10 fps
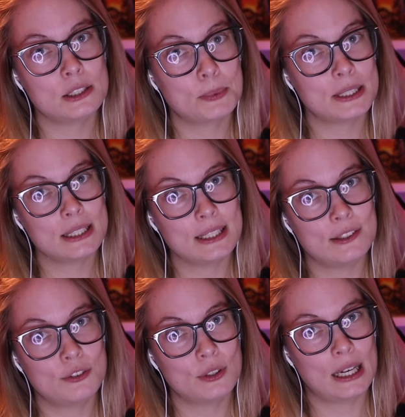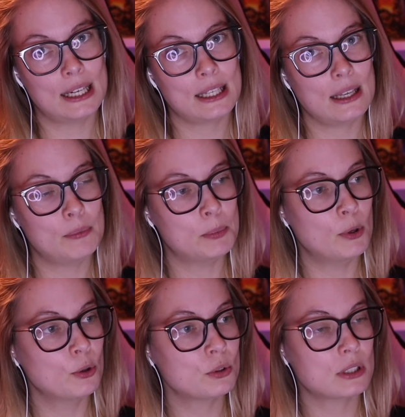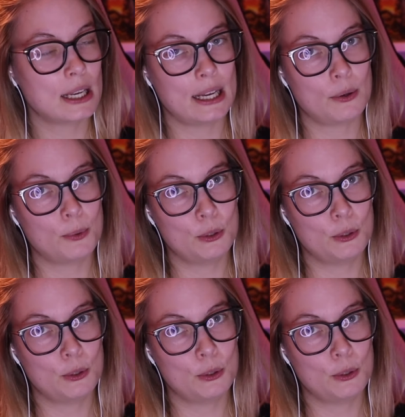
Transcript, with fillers: especially if you like MMOs like